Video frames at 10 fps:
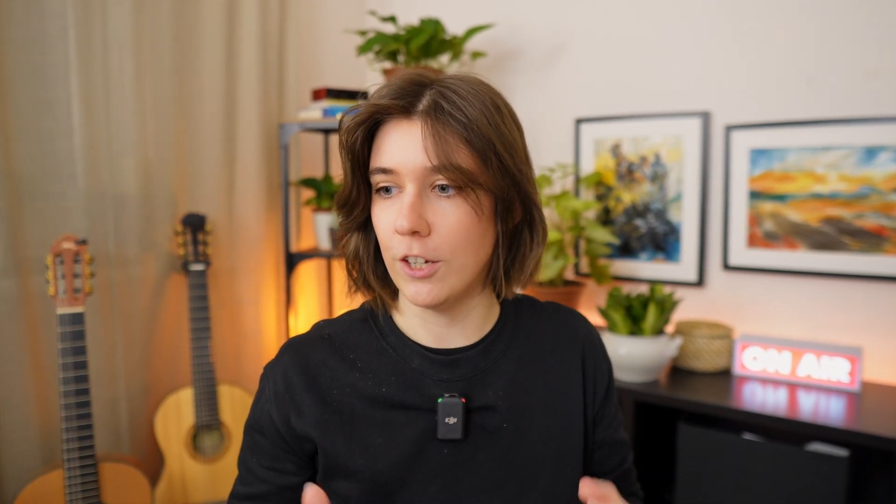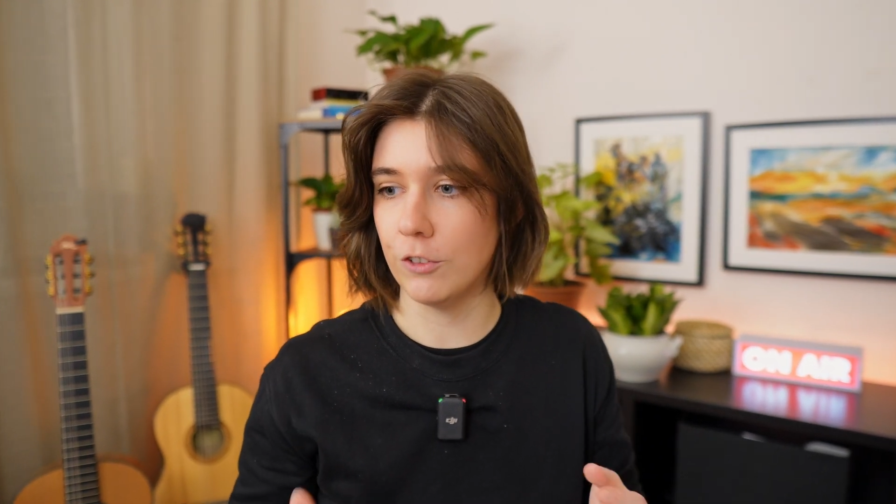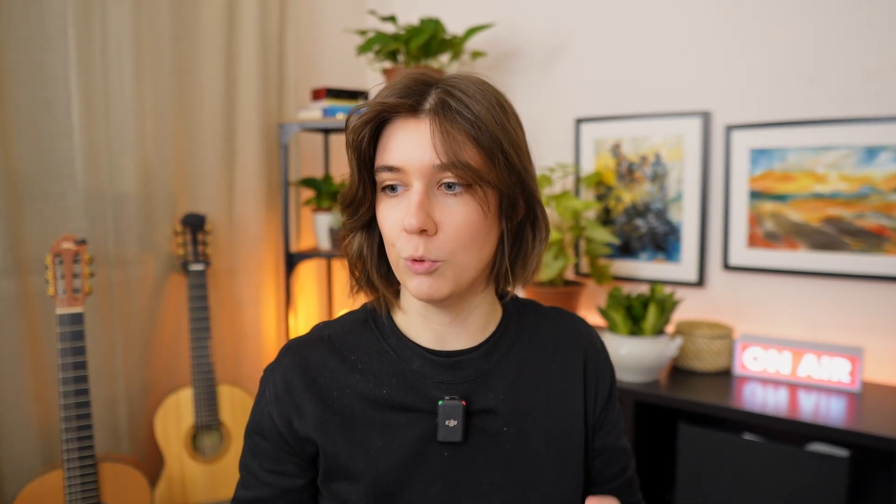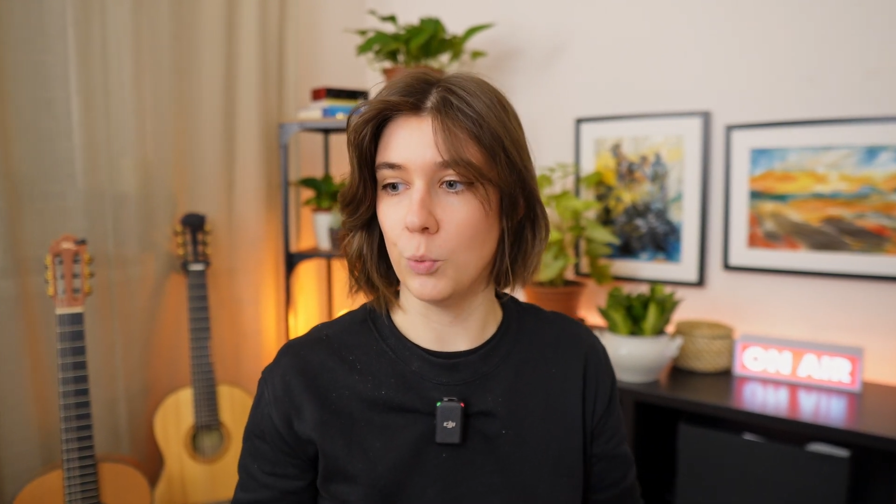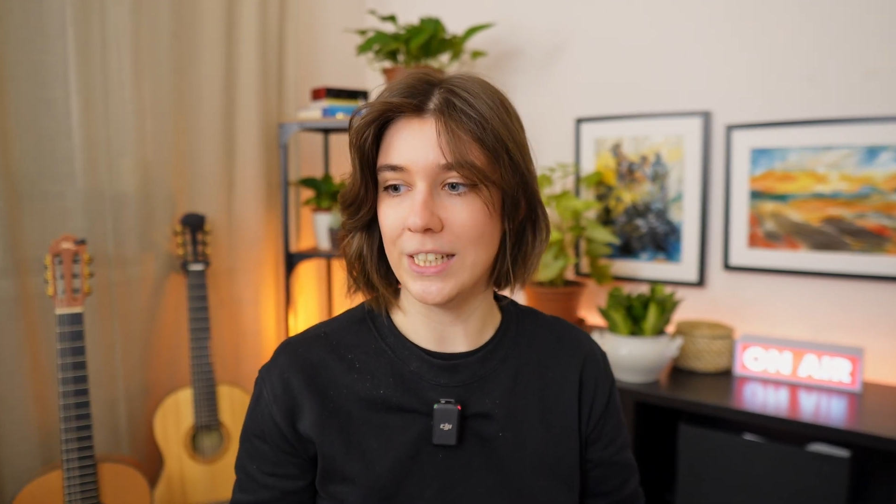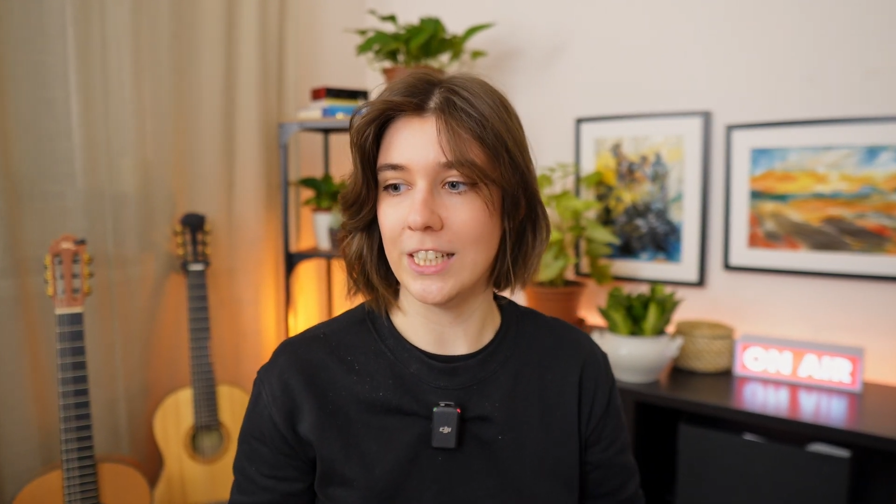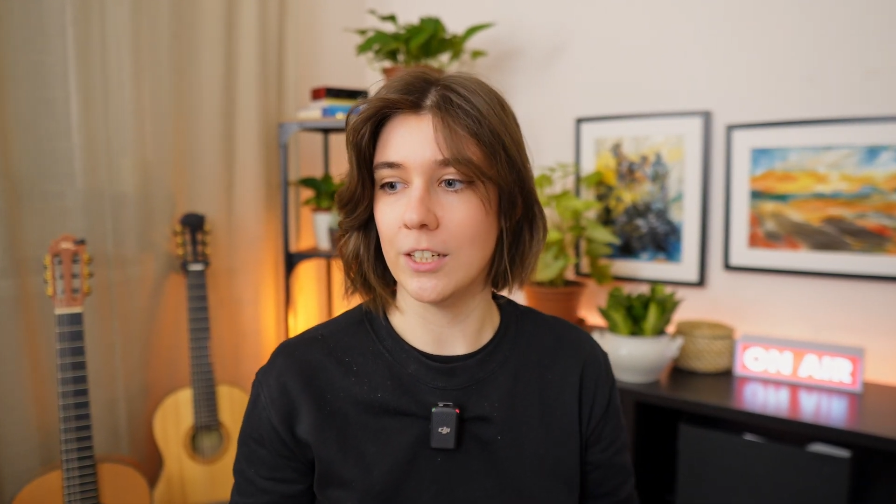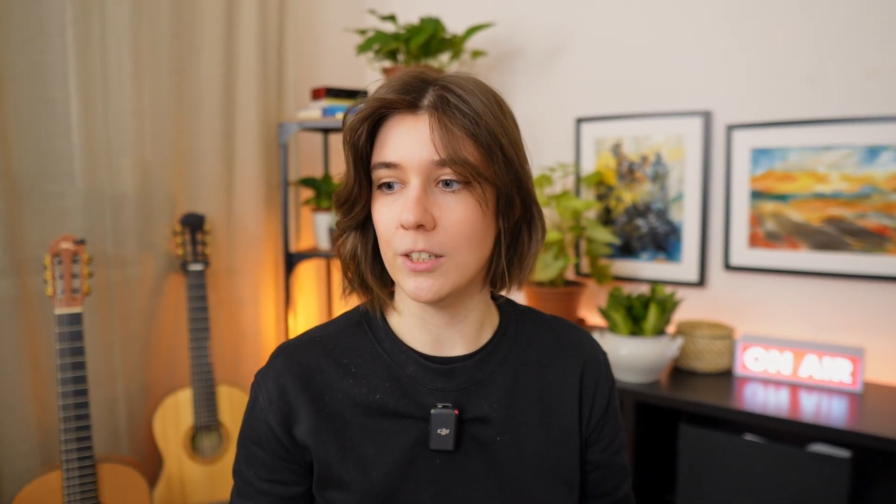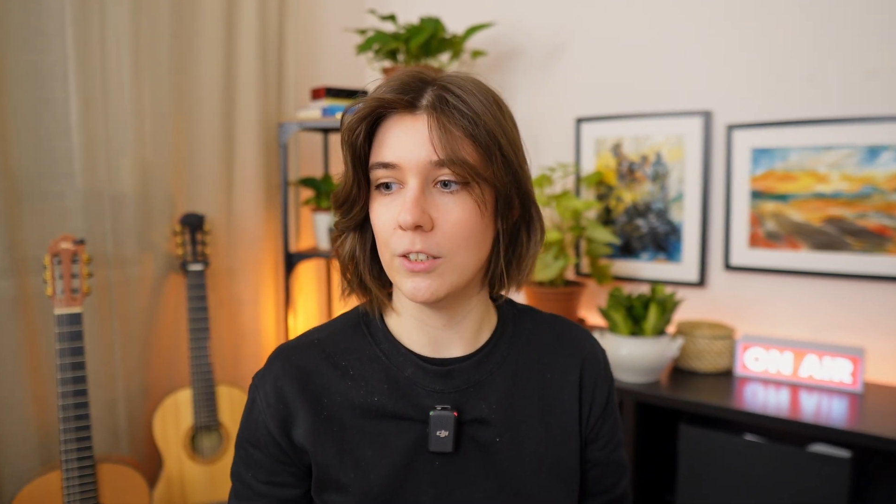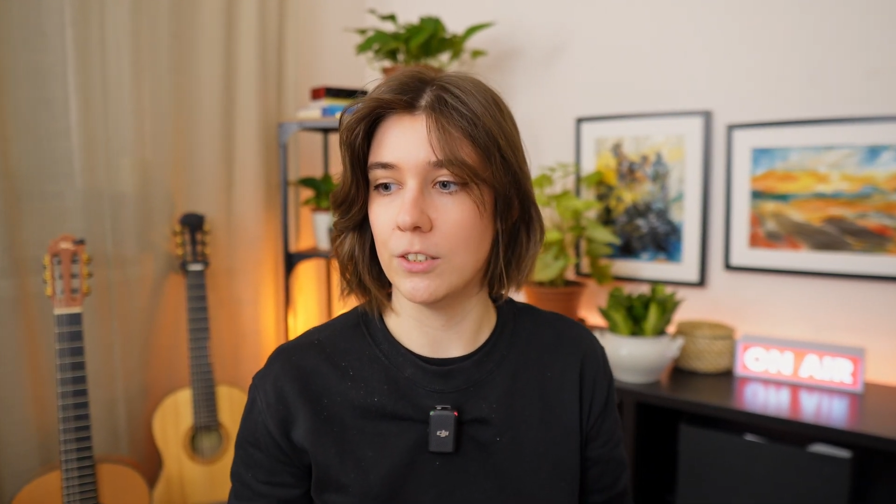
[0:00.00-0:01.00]

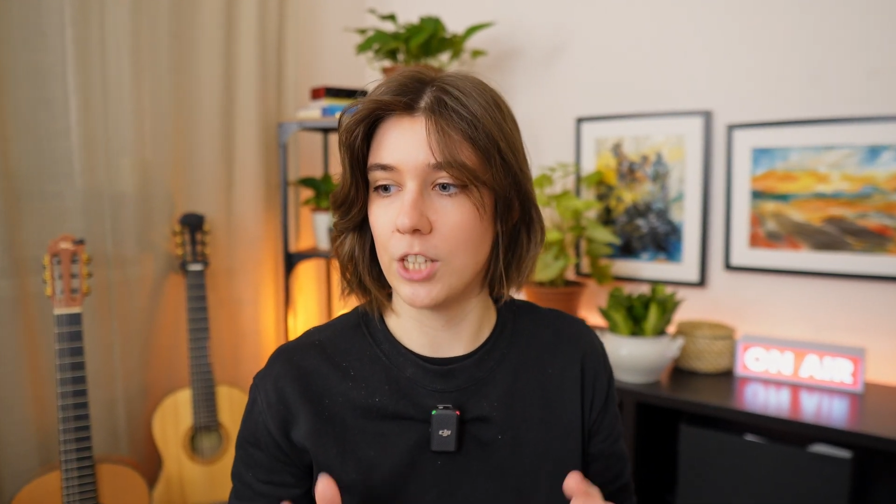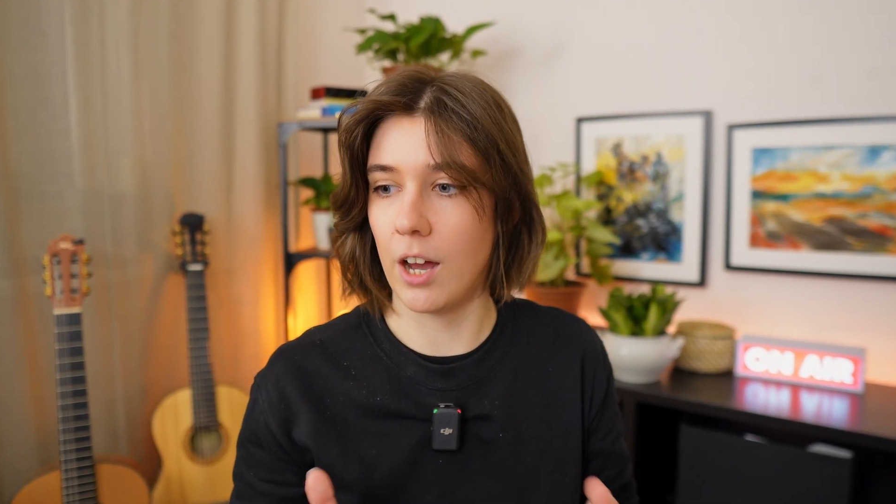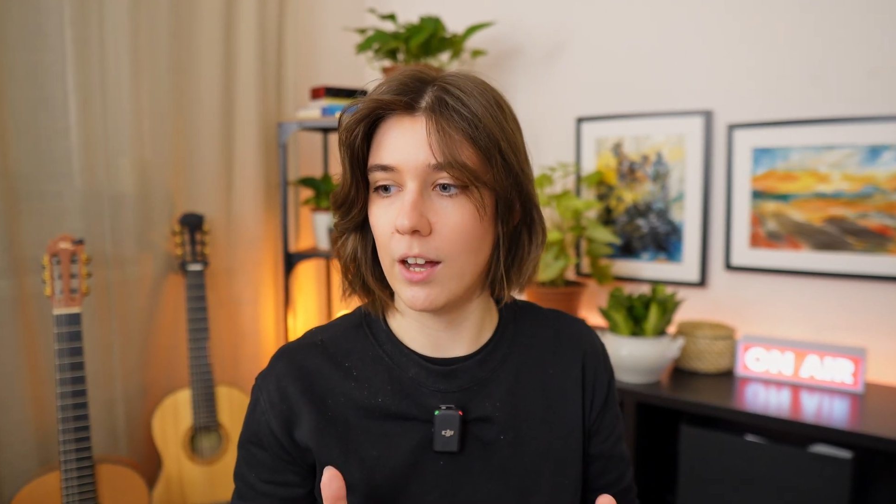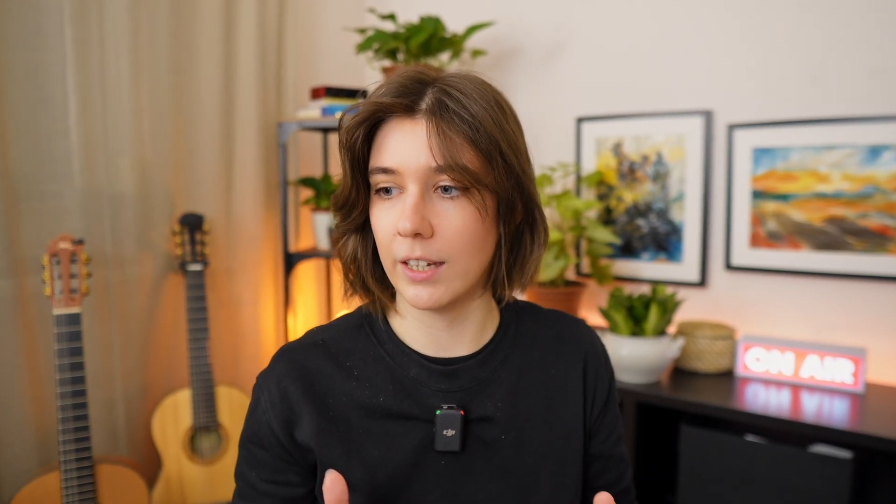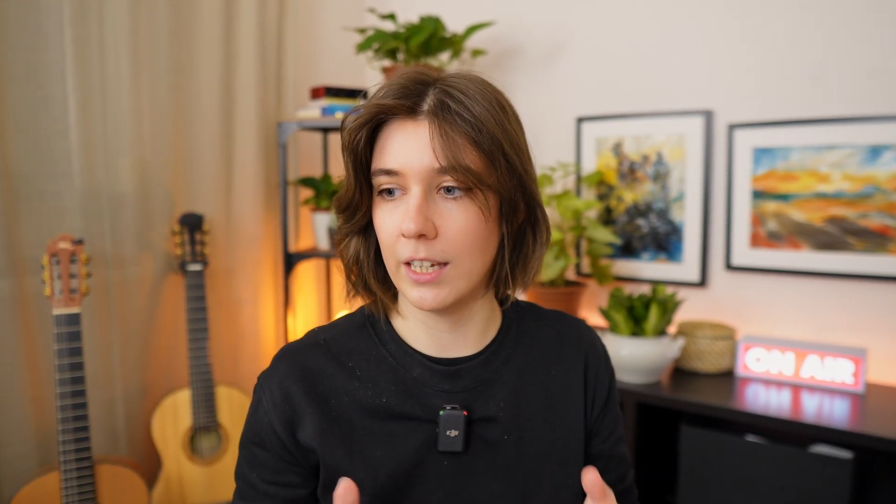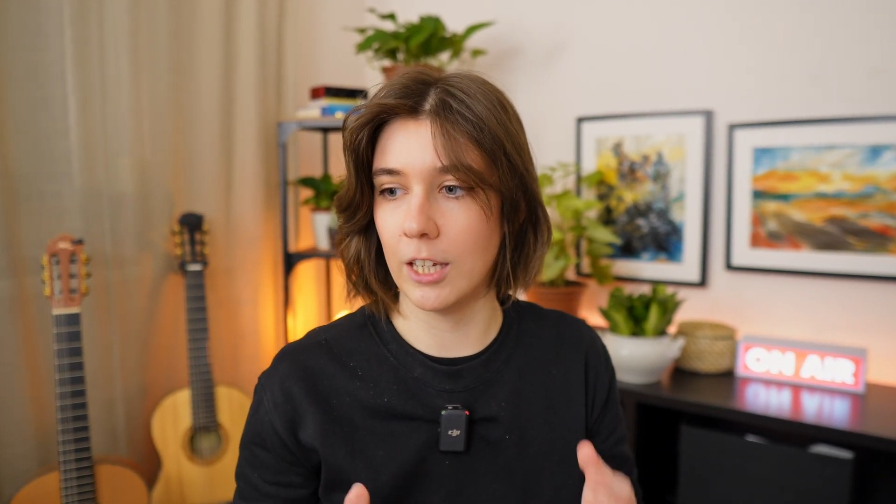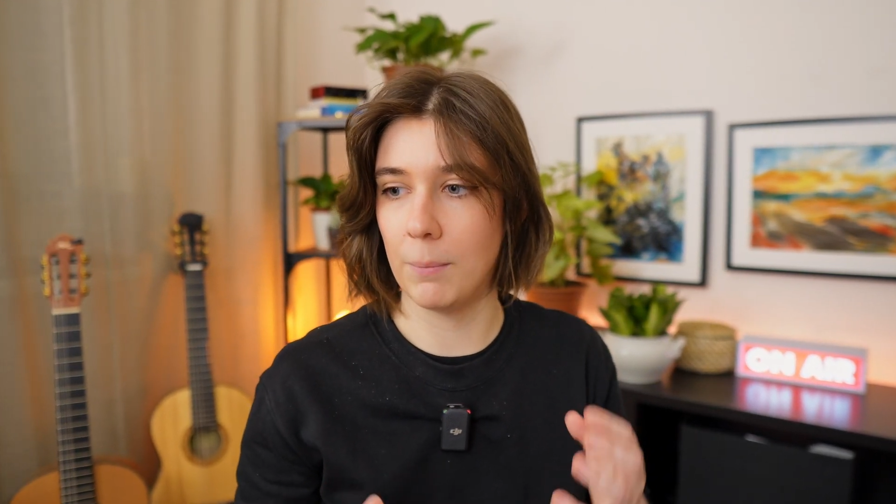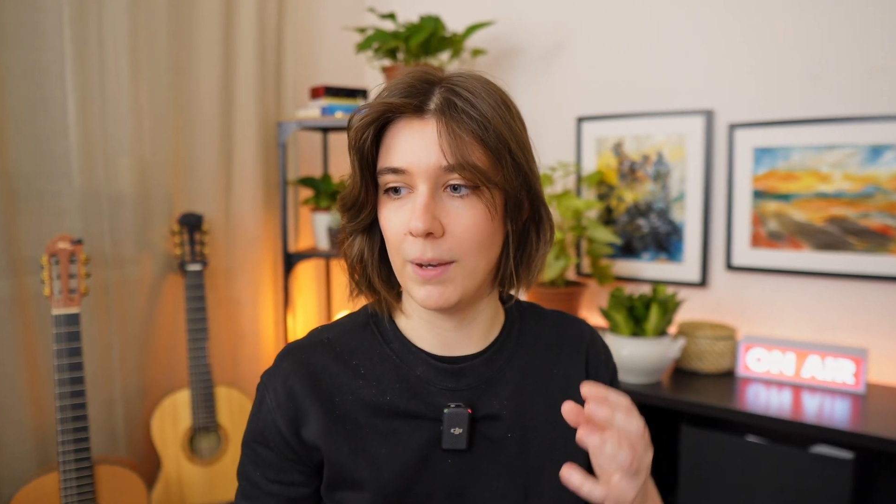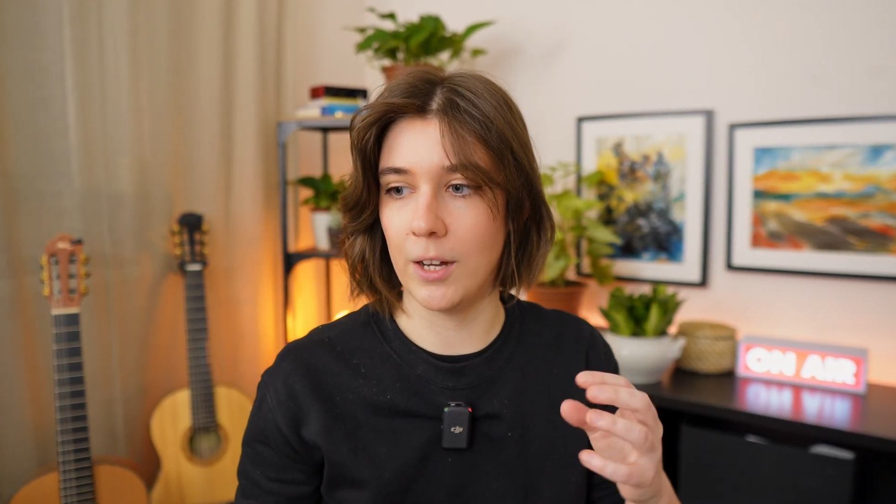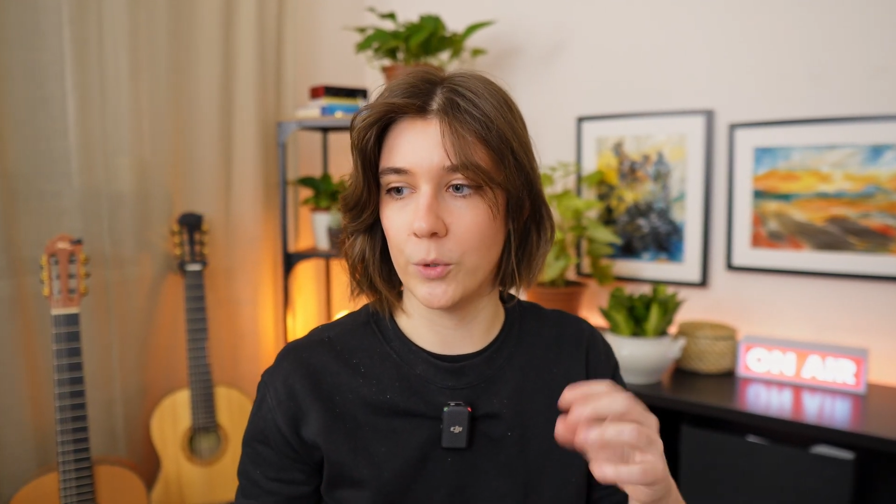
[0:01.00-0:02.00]
video talking
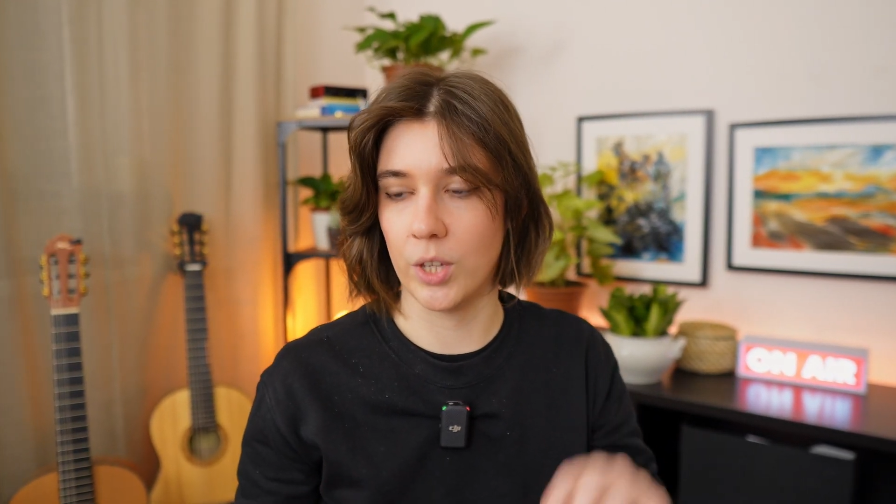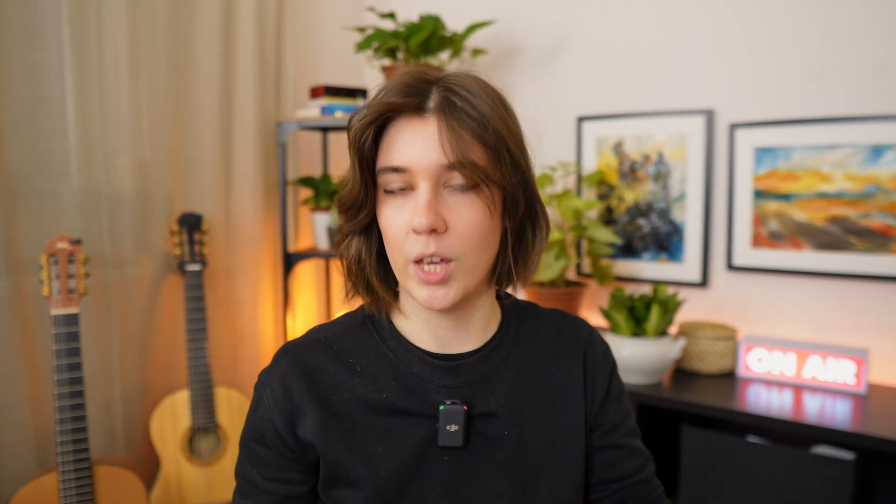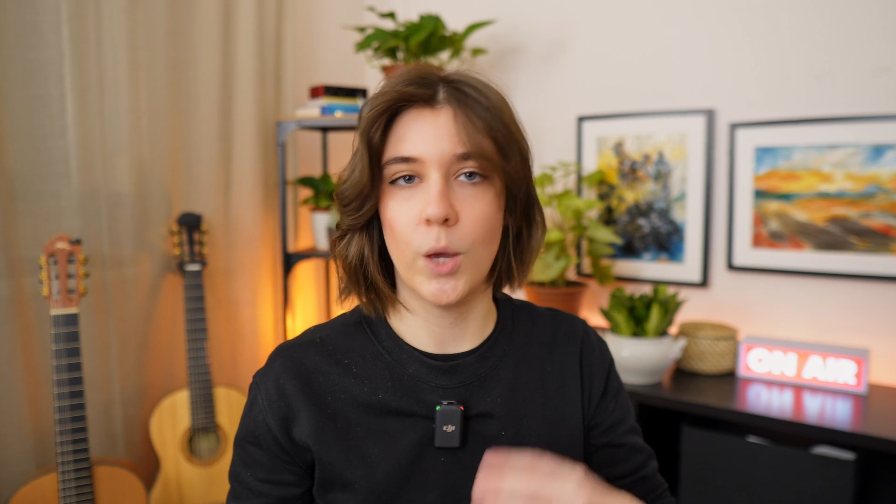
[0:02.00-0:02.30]
about